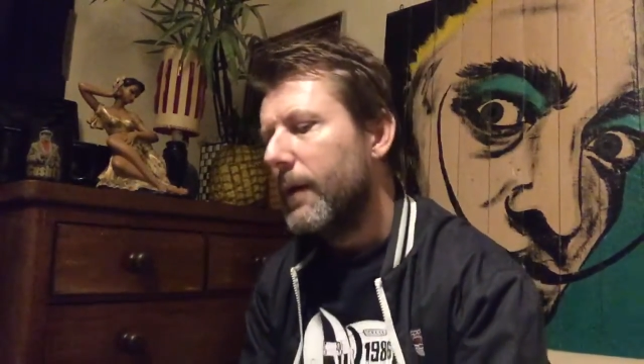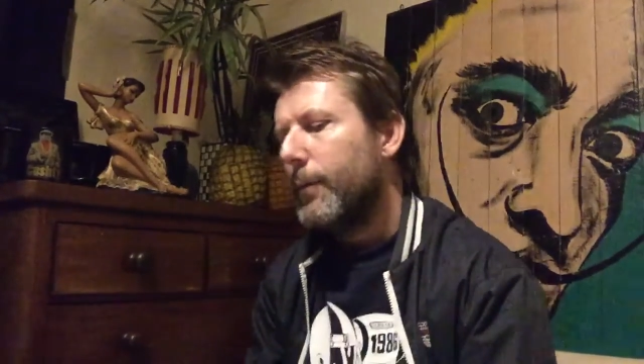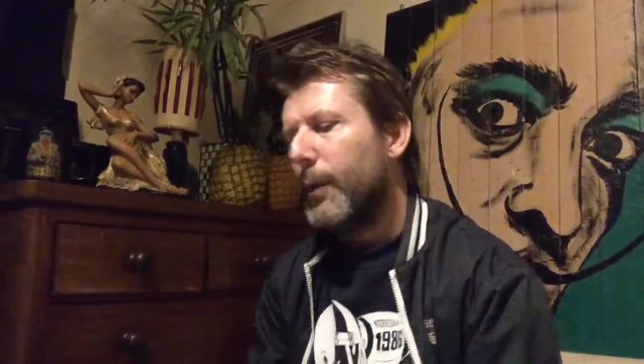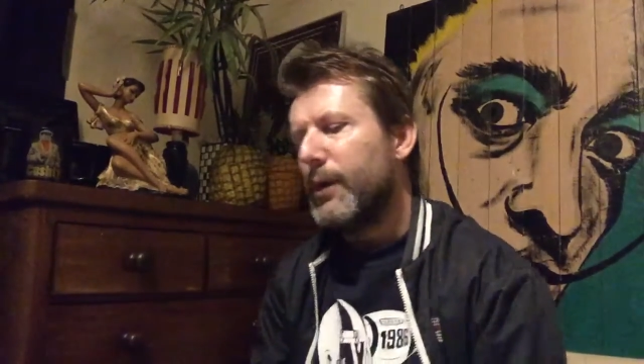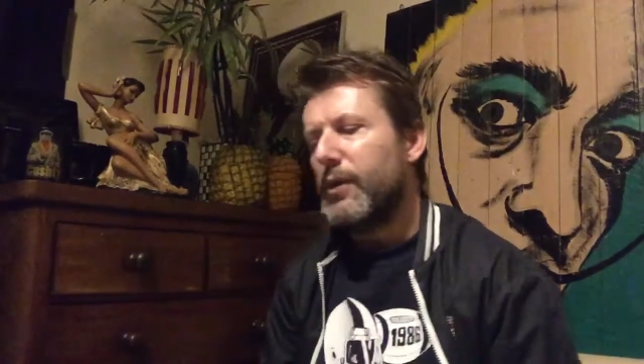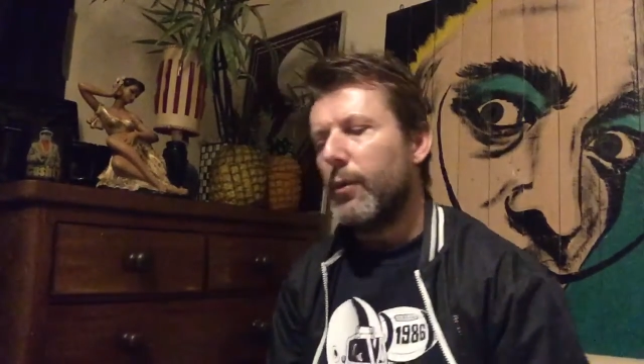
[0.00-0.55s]

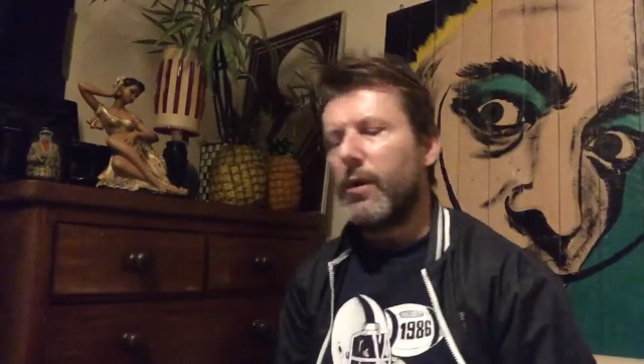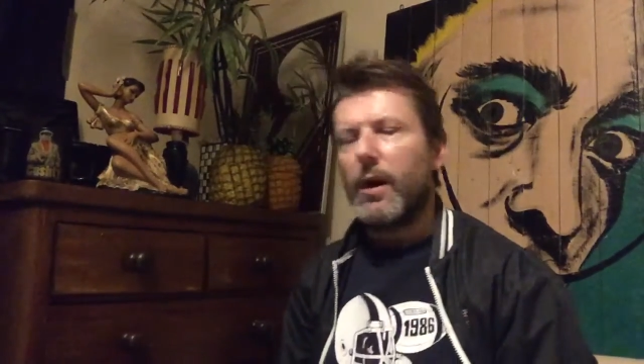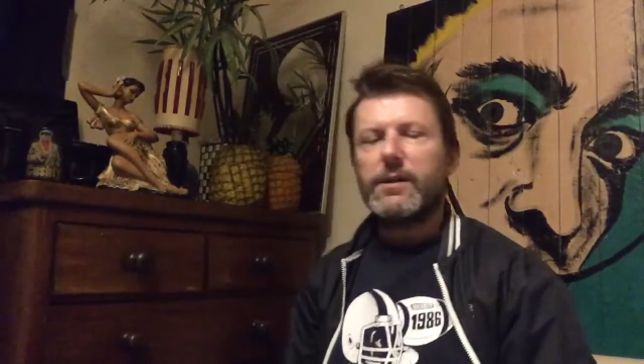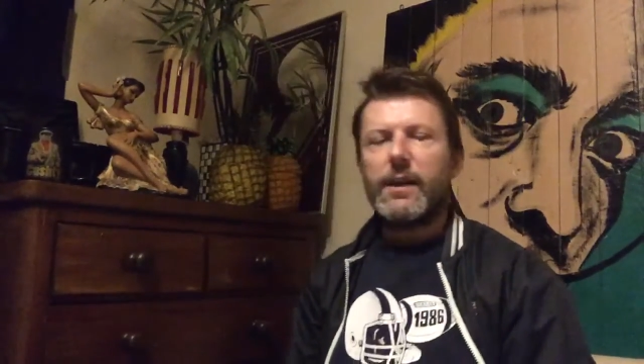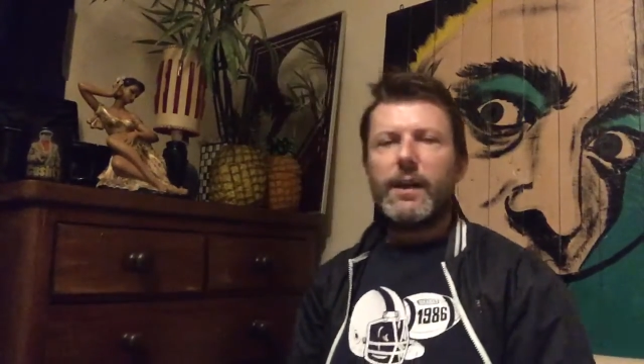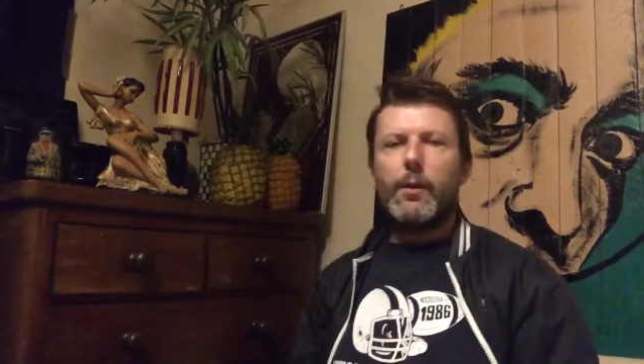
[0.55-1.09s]
But he still can't
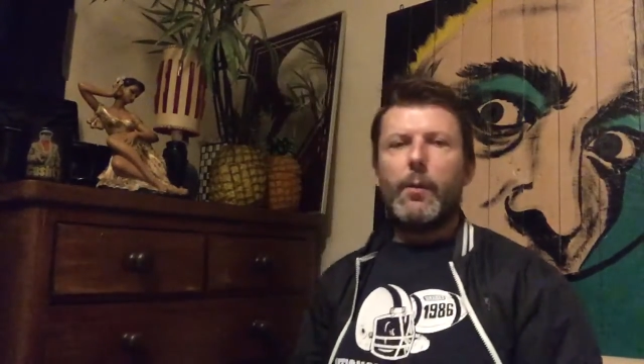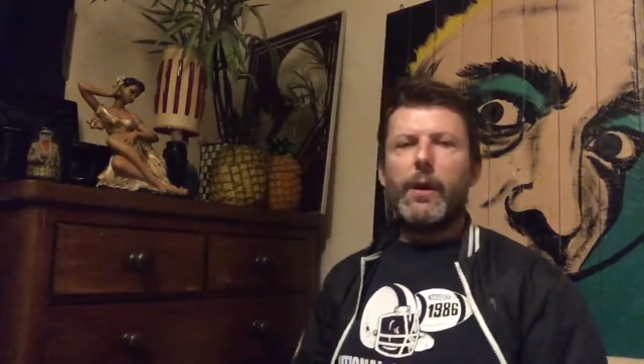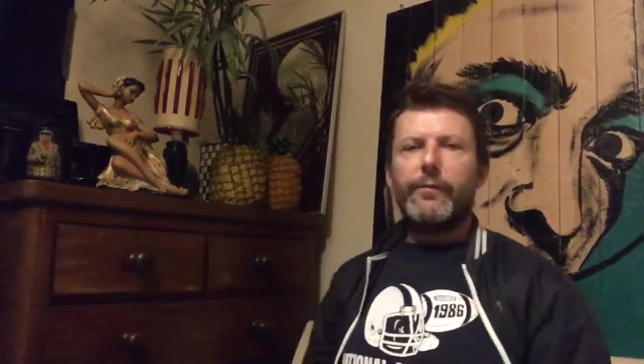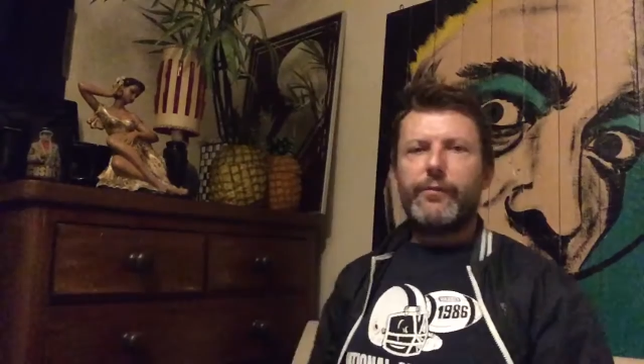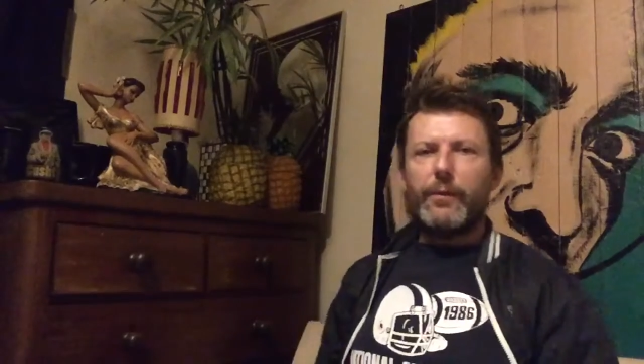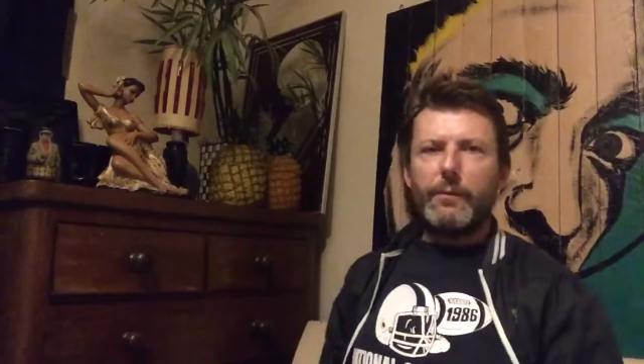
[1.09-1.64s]
take away
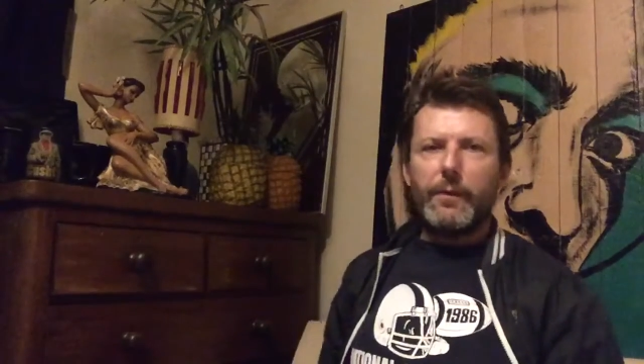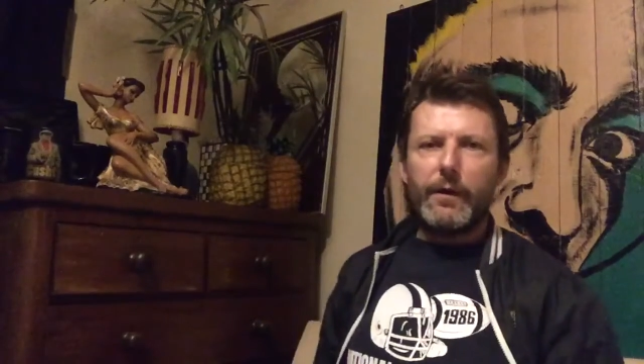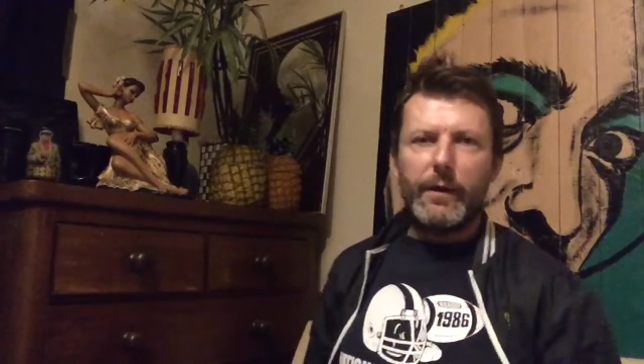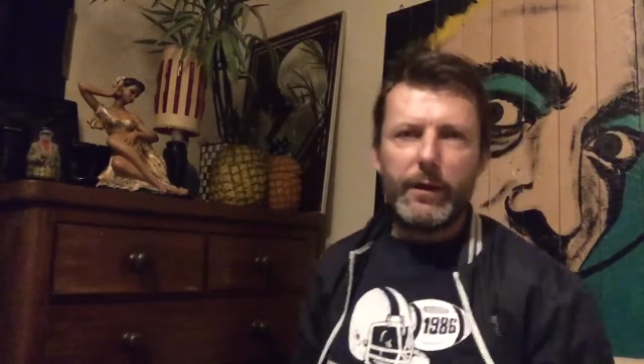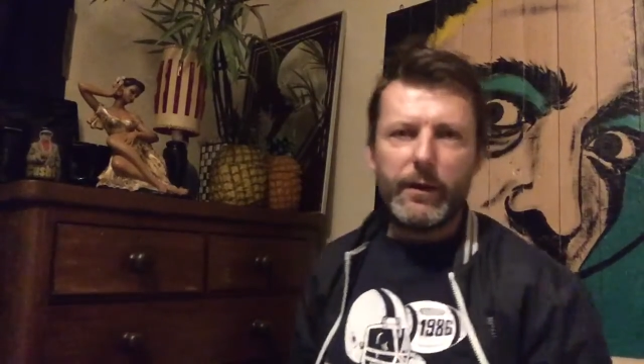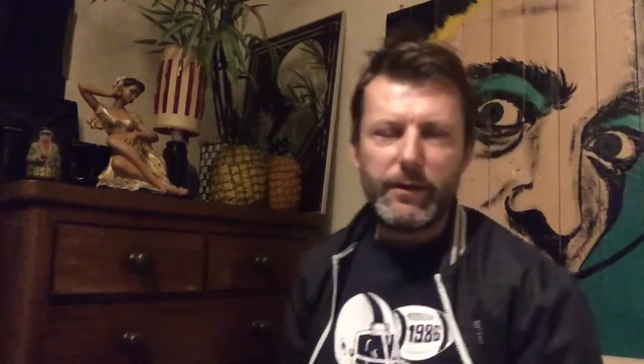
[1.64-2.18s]
from,
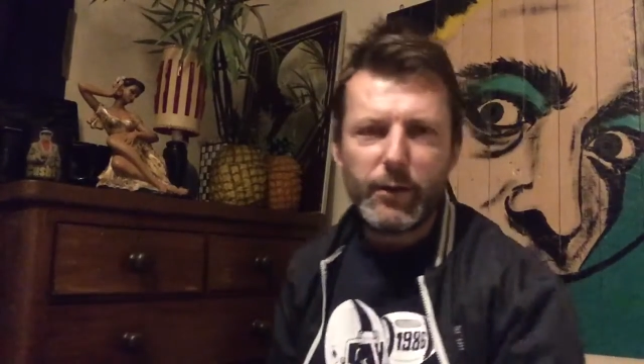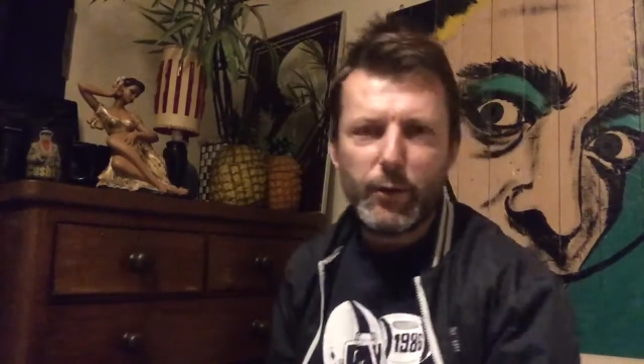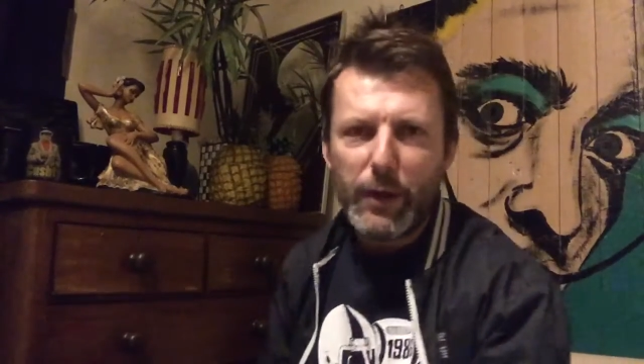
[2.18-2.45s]
it still